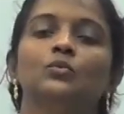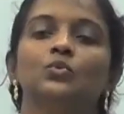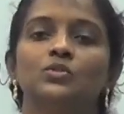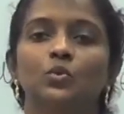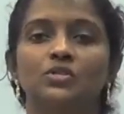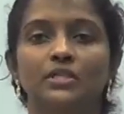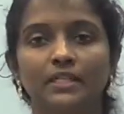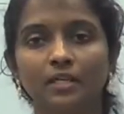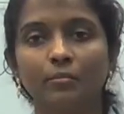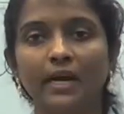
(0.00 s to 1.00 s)
which was
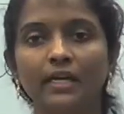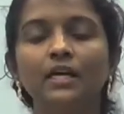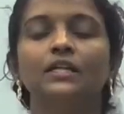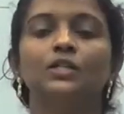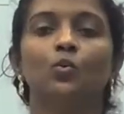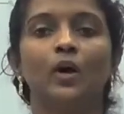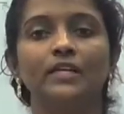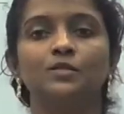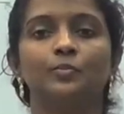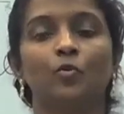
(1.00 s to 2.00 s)
written by the
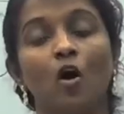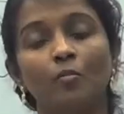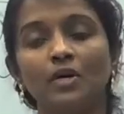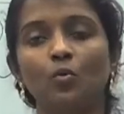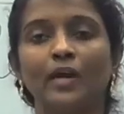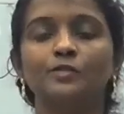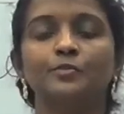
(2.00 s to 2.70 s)
vice former vice